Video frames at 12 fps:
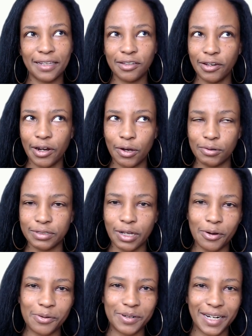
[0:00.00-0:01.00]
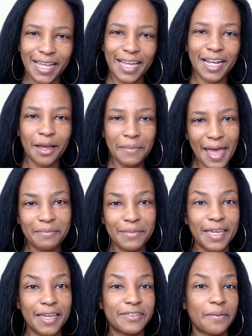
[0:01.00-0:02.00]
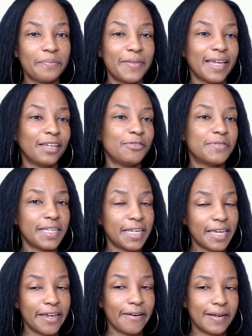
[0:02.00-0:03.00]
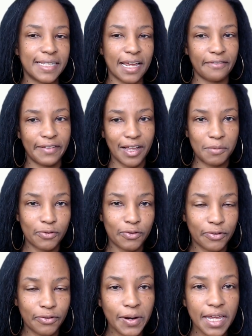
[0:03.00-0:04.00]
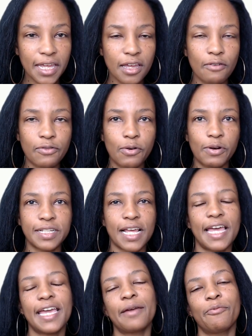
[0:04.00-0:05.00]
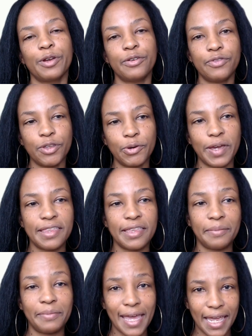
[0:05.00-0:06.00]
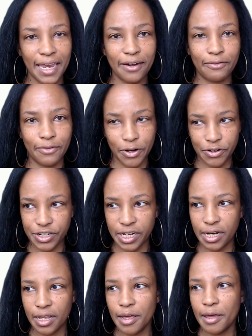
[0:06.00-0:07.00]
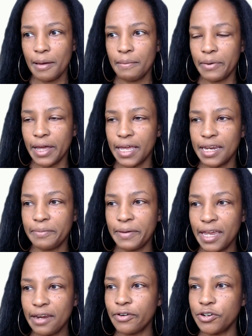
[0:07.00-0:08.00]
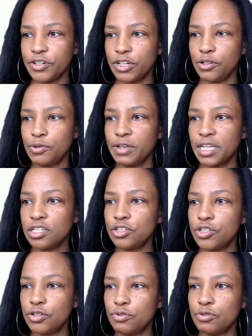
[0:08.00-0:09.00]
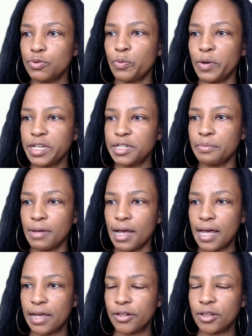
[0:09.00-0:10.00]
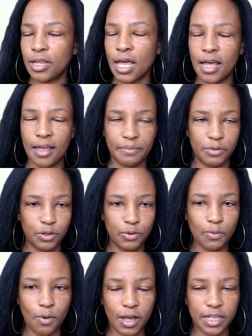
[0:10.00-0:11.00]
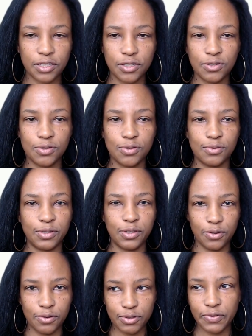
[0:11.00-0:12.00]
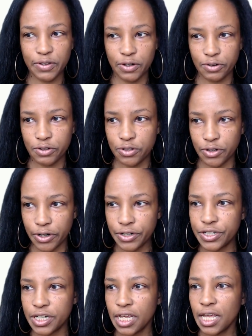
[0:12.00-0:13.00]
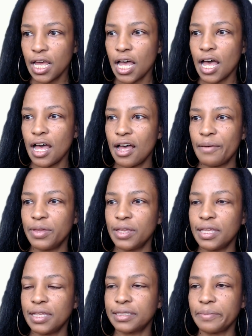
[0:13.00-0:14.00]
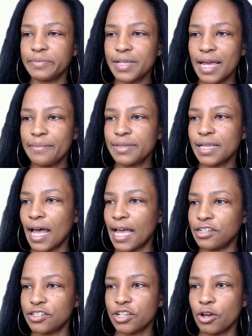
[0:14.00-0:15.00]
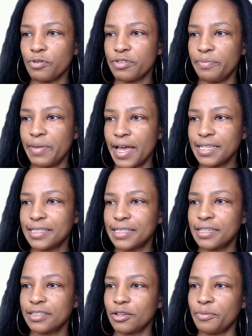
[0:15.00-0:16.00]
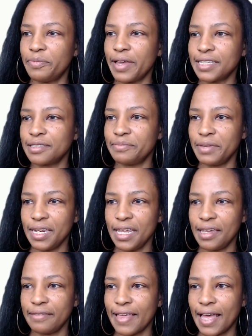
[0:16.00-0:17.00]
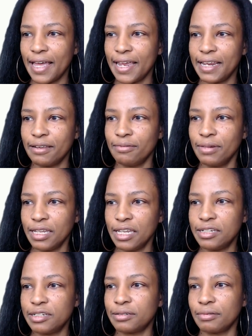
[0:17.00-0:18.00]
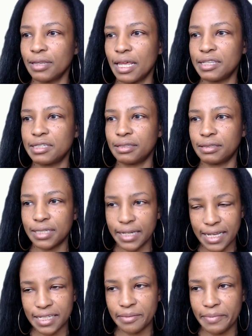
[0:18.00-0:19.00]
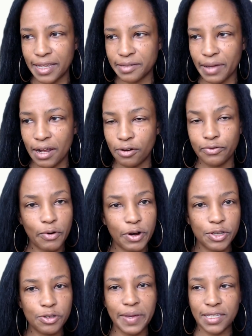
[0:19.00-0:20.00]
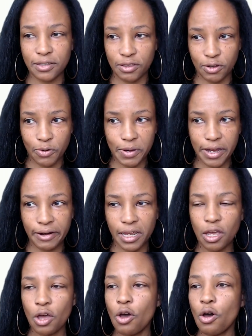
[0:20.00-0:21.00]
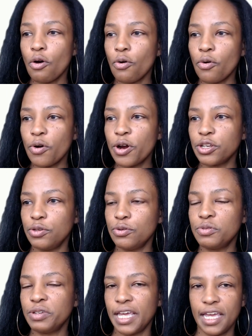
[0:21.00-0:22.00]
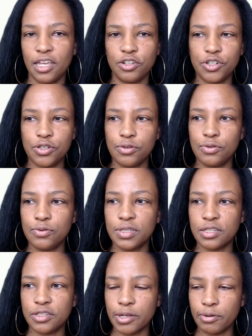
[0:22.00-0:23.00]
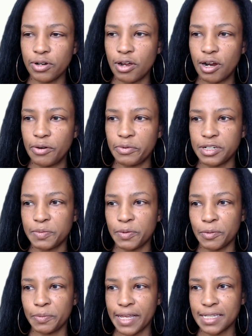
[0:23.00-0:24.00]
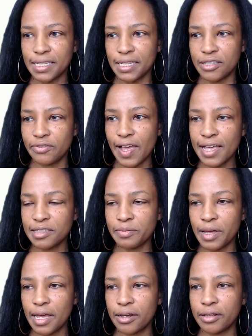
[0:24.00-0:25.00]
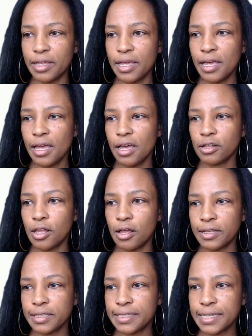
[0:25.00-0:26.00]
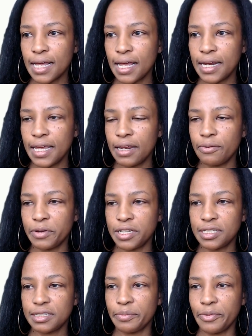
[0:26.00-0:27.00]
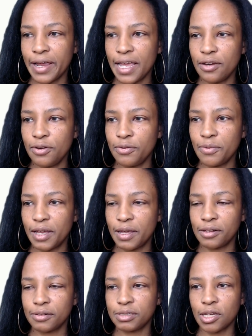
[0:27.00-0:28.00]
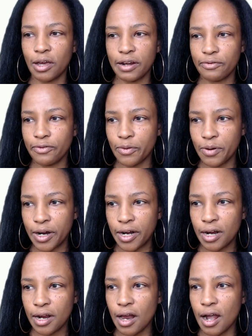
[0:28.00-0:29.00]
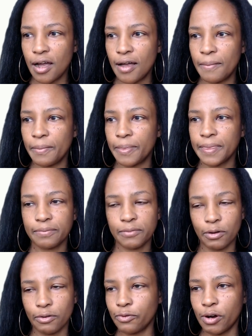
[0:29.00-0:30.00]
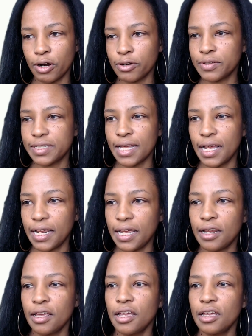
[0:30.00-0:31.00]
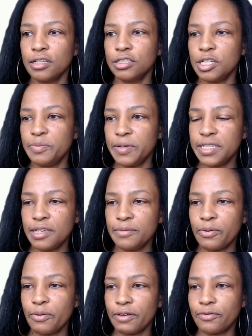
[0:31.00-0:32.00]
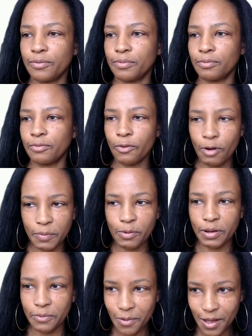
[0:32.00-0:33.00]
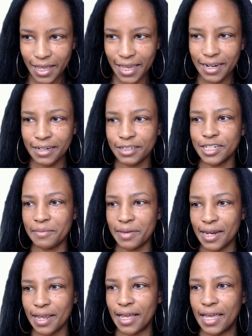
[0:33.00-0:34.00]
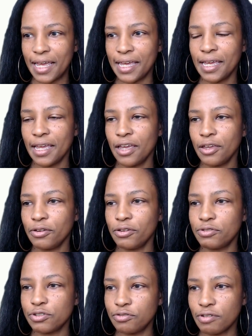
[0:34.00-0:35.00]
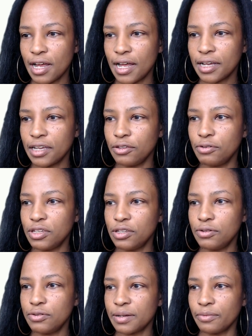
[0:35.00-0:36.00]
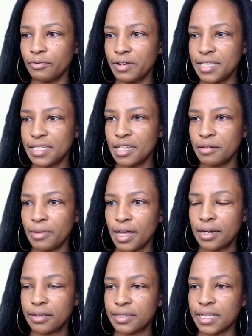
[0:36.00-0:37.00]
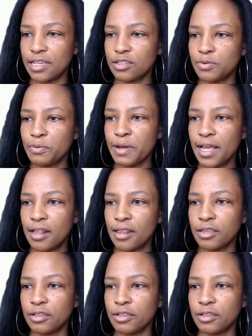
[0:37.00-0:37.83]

You know, don't come at me if something you see here is not available for free. Of course, I am reviewing the paid version. But in the paid version, you get to choose which model you want to use for your search. Sometimes I'll just go with best. So best meaning that it selects the best model for you based on the query. Or you can choose Sonar, which is Perplexity's fast model, Claude Sonnet, which is the brand new one, Sonnet 4 or 4.0 Sonnet, GPT 4.1, Gemini, use Grok. You can use some reasoning models as well.